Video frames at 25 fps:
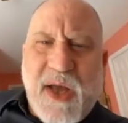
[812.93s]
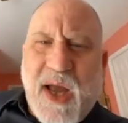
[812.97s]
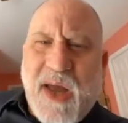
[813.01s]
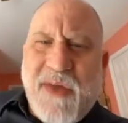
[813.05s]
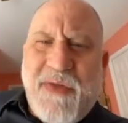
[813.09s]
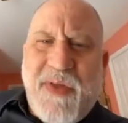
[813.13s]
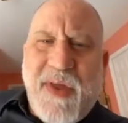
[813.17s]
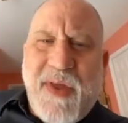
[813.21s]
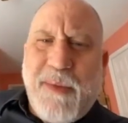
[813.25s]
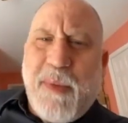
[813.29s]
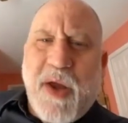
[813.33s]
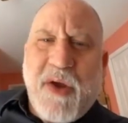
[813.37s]
I
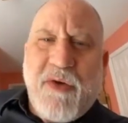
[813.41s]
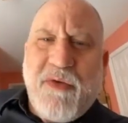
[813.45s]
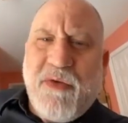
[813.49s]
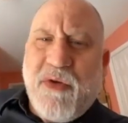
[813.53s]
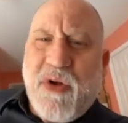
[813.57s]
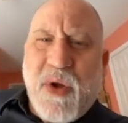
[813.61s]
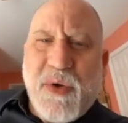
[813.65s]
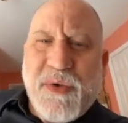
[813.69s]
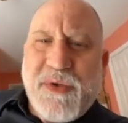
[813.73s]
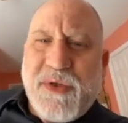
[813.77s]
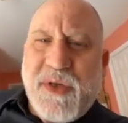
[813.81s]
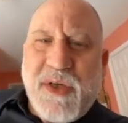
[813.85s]
think
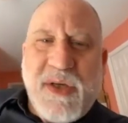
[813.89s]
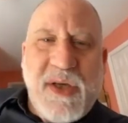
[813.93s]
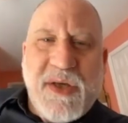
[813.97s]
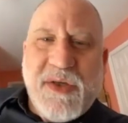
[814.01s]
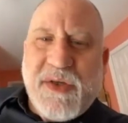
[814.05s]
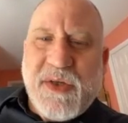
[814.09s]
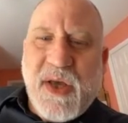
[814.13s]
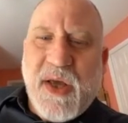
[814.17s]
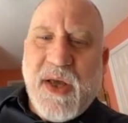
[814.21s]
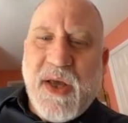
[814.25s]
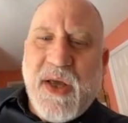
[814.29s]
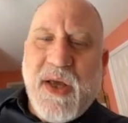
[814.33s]
microdosing
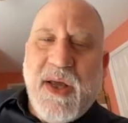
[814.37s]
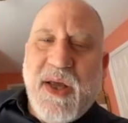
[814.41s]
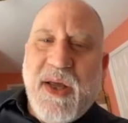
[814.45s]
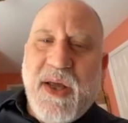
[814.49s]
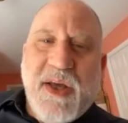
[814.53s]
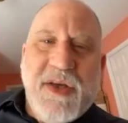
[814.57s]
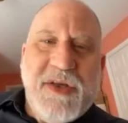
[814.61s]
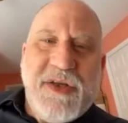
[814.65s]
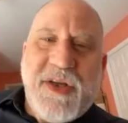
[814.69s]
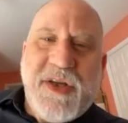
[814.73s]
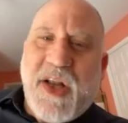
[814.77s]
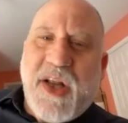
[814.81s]

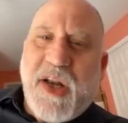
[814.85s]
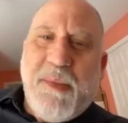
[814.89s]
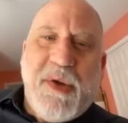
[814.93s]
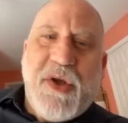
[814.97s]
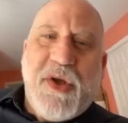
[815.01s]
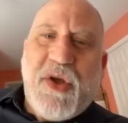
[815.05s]
is going to be